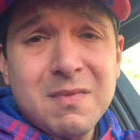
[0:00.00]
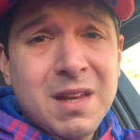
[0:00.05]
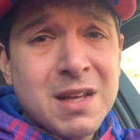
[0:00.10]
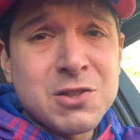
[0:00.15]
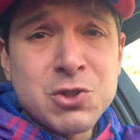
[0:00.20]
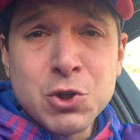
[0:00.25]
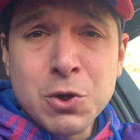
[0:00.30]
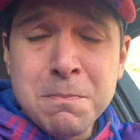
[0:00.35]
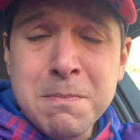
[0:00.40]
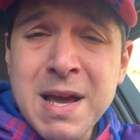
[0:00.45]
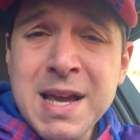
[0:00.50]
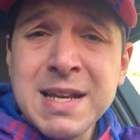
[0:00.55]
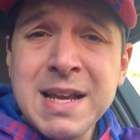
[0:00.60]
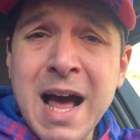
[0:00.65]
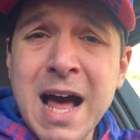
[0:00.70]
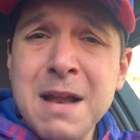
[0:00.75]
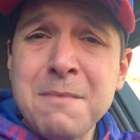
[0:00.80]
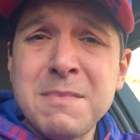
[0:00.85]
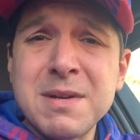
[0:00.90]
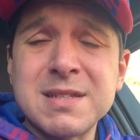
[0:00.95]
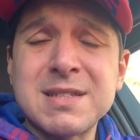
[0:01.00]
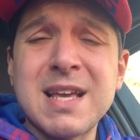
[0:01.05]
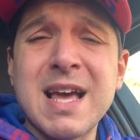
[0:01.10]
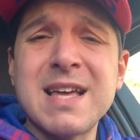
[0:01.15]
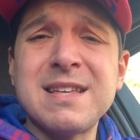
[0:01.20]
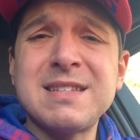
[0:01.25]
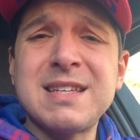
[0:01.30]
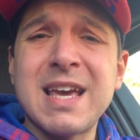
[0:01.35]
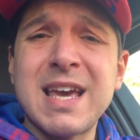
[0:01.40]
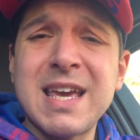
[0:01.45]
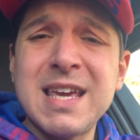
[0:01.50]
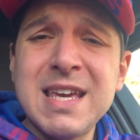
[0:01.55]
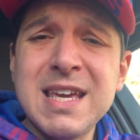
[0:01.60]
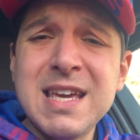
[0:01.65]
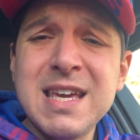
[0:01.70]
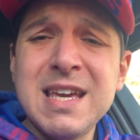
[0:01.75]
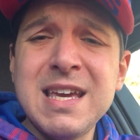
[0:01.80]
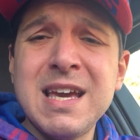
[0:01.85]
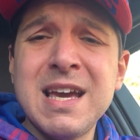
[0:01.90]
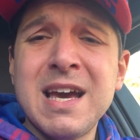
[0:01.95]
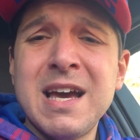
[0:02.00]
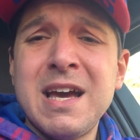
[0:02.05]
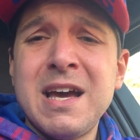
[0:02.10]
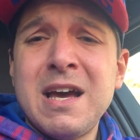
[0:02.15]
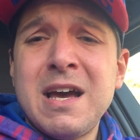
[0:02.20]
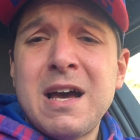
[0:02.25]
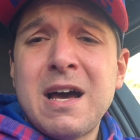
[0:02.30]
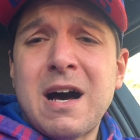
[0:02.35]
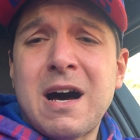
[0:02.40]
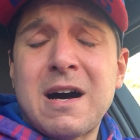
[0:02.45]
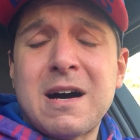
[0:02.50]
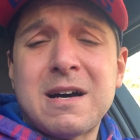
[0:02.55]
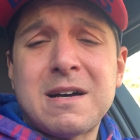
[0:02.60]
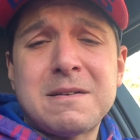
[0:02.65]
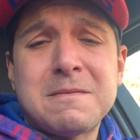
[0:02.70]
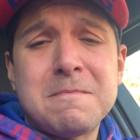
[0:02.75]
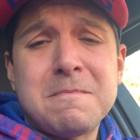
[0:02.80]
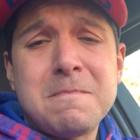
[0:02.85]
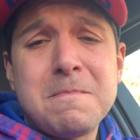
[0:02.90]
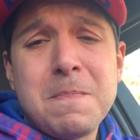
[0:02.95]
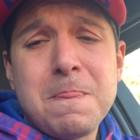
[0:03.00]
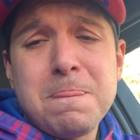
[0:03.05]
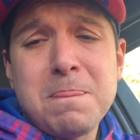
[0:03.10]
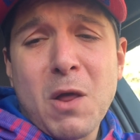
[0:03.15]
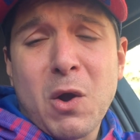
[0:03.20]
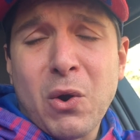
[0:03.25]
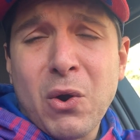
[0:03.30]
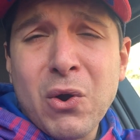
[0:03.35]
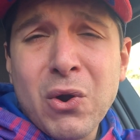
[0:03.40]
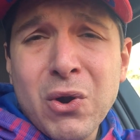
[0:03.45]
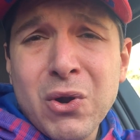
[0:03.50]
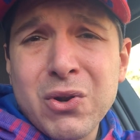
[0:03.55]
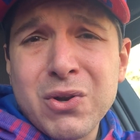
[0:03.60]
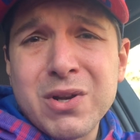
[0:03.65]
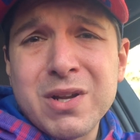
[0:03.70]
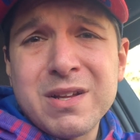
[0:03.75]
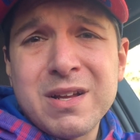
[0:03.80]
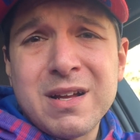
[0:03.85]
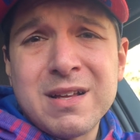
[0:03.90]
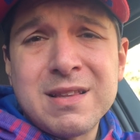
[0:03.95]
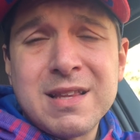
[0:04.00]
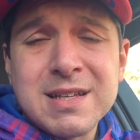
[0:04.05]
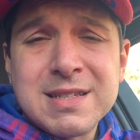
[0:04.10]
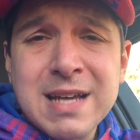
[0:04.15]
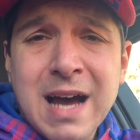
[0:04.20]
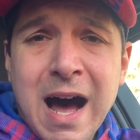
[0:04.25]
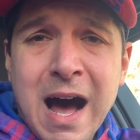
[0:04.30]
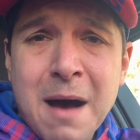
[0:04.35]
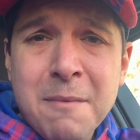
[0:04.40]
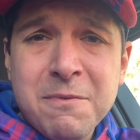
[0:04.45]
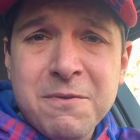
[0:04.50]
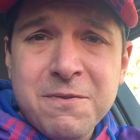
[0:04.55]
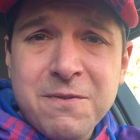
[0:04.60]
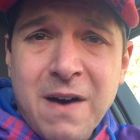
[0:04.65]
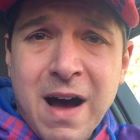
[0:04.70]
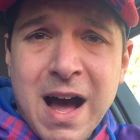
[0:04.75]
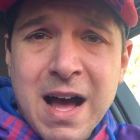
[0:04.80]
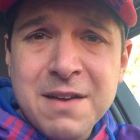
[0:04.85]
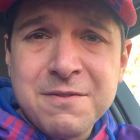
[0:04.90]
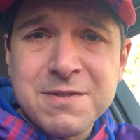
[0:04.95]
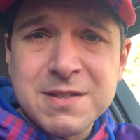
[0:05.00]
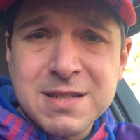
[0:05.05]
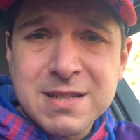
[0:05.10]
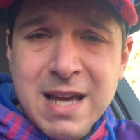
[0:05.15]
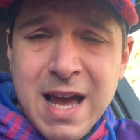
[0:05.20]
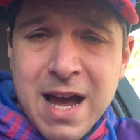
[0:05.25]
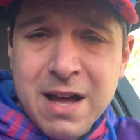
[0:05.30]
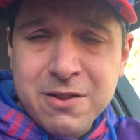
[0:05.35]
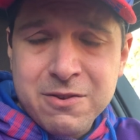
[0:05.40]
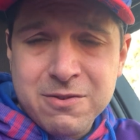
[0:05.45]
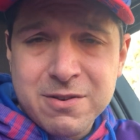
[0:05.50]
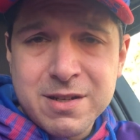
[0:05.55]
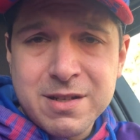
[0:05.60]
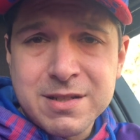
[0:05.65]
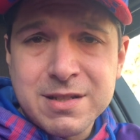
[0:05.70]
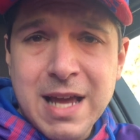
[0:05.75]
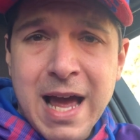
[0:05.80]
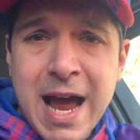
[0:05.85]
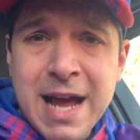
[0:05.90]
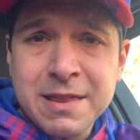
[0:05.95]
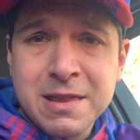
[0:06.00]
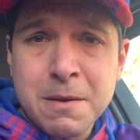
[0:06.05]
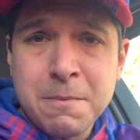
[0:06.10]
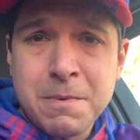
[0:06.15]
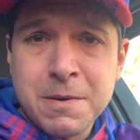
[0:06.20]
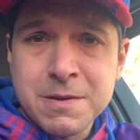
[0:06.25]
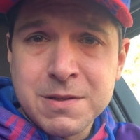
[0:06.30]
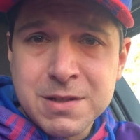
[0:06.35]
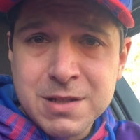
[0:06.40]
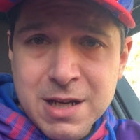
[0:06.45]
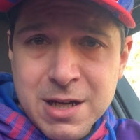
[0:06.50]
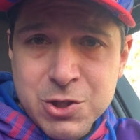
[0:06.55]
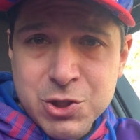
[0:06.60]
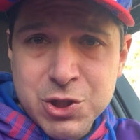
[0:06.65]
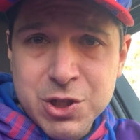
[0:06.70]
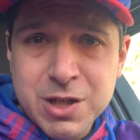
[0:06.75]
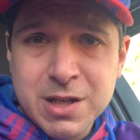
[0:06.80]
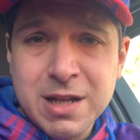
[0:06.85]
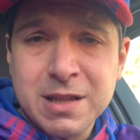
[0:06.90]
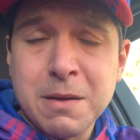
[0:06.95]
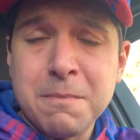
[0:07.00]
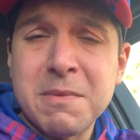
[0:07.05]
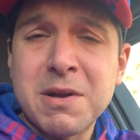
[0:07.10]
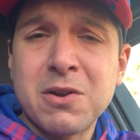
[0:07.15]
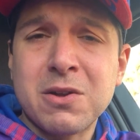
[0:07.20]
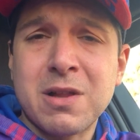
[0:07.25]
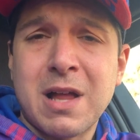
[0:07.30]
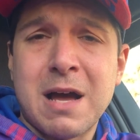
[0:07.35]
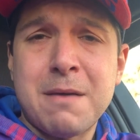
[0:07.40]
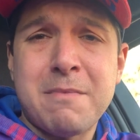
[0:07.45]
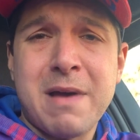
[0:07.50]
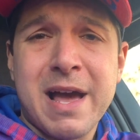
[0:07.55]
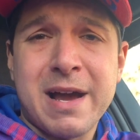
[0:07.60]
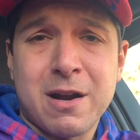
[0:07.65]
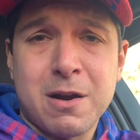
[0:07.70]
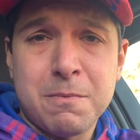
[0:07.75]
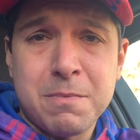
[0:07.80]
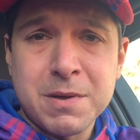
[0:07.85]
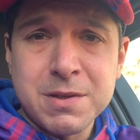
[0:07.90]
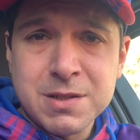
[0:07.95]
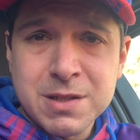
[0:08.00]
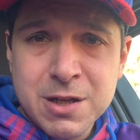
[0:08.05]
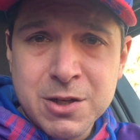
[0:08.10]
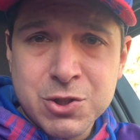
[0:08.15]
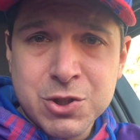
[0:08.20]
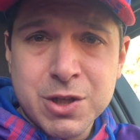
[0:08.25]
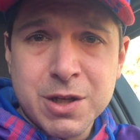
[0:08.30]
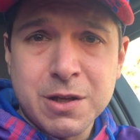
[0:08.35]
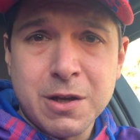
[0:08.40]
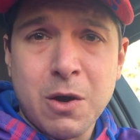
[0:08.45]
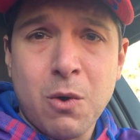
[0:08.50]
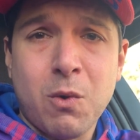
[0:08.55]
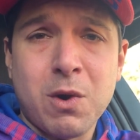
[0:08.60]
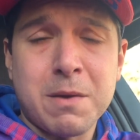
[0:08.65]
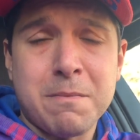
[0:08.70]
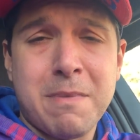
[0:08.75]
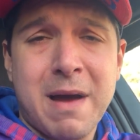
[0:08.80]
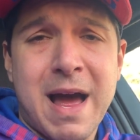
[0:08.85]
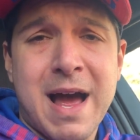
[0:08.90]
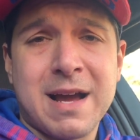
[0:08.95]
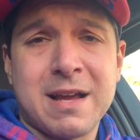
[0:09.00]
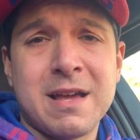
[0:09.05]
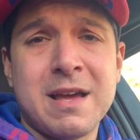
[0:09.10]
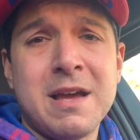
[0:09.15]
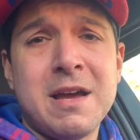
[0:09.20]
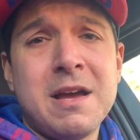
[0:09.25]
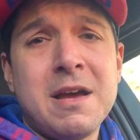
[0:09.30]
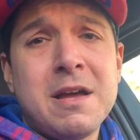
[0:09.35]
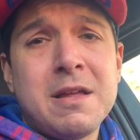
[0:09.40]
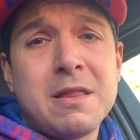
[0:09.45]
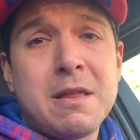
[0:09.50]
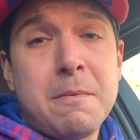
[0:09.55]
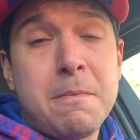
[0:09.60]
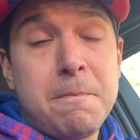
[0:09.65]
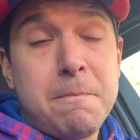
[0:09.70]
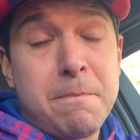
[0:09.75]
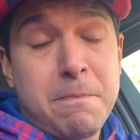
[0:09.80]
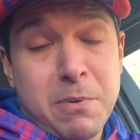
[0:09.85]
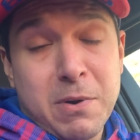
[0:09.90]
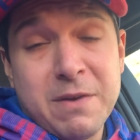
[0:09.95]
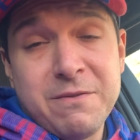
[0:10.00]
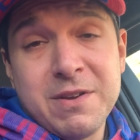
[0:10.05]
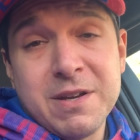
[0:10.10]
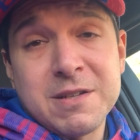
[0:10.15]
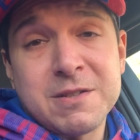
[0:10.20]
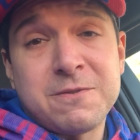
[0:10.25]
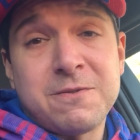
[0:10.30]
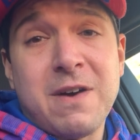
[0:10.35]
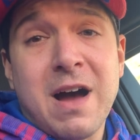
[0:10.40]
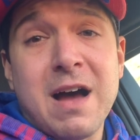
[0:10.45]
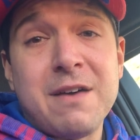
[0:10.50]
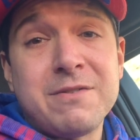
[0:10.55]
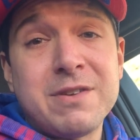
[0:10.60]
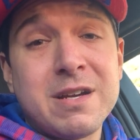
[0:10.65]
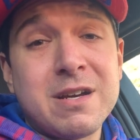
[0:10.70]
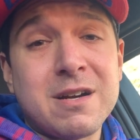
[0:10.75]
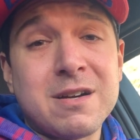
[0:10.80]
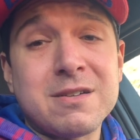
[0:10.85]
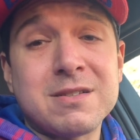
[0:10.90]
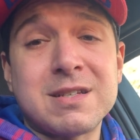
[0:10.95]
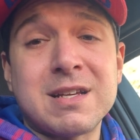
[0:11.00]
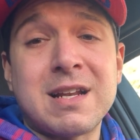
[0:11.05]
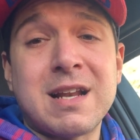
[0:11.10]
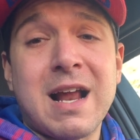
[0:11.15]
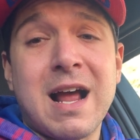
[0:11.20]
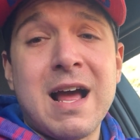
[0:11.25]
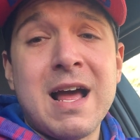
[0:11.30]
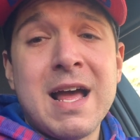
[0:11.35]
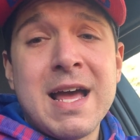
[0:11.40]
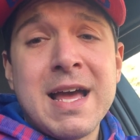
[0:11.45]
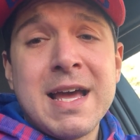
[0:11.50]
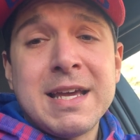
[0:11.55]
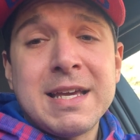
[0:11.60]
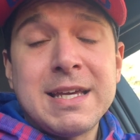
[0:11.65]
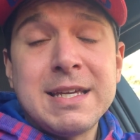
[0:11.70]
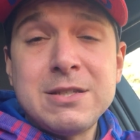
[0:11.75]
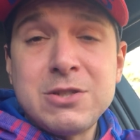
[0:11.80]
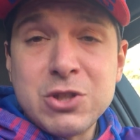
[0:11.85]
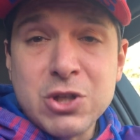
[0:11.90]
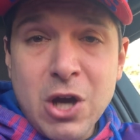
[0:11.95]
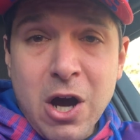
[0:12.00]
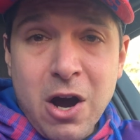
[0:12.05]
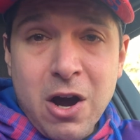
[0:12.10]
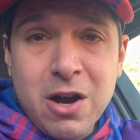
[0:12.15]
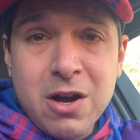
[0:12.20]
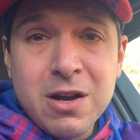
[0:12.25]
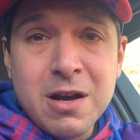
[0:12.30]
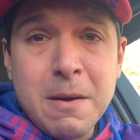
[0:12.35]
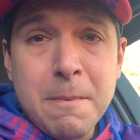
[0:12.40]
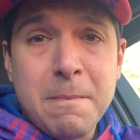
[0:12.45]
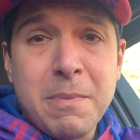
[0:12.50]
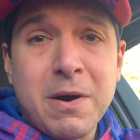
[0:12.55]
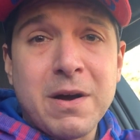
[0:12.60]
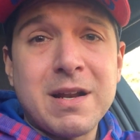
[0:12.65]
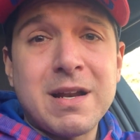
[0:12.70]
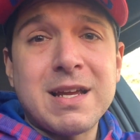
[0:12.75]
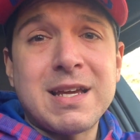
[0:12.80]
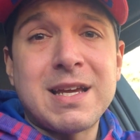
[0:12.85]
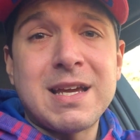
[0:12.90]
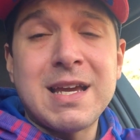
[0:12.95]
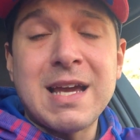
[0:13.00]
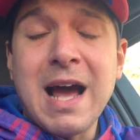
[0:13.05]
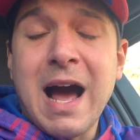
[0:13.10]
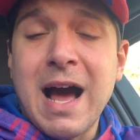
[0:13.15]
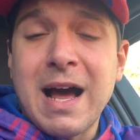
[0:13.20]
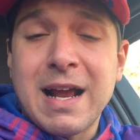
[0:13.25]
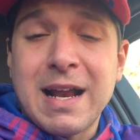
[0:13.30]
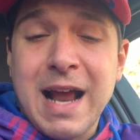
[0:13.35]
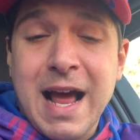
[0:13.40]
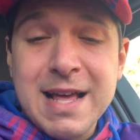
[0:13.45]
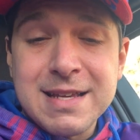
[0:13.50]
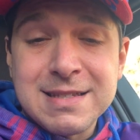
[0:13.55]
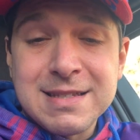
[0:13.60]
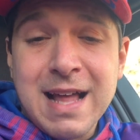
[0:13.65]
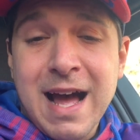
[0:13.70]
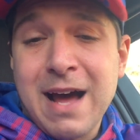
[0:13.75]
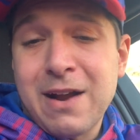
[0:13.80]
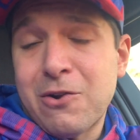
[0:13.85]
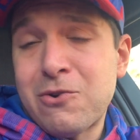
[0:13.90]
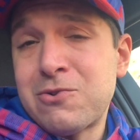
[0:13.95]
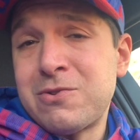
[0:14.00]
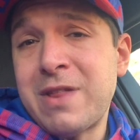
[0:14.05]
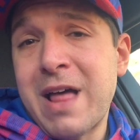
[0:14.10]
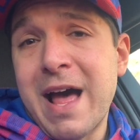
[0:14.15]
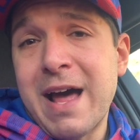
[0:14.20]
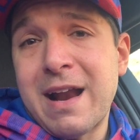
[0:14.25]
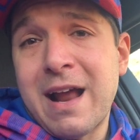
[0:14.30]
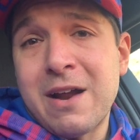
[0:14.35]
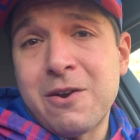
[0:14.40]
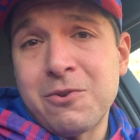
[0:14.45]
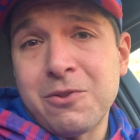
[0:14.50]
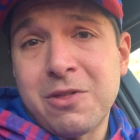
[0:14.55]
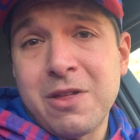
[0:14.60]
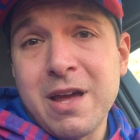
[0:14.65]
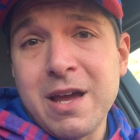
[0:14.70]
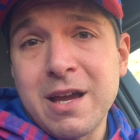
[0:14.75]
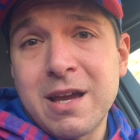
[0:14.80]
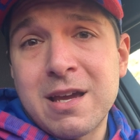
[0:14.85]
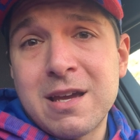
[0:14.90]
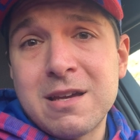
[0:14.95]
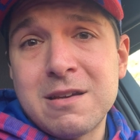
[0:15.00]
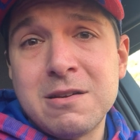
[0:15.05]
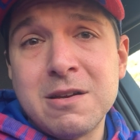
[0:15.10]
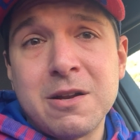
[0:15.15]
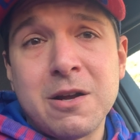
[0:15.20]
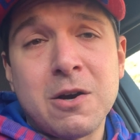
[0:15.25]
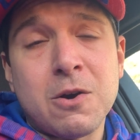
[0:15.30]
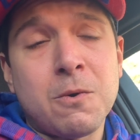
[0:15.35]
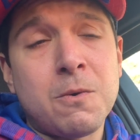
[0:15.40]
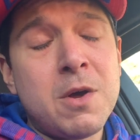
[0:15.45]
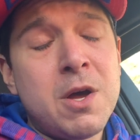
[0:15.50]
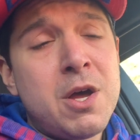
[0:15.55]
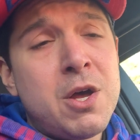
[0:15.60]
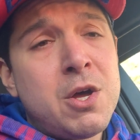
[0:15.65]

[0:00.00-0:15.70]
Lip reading: has he earned the top five salaries at the position, at the middle linebacker position, going back the previous 5 years? And he's young, but he has not earned that, I don't think, you know?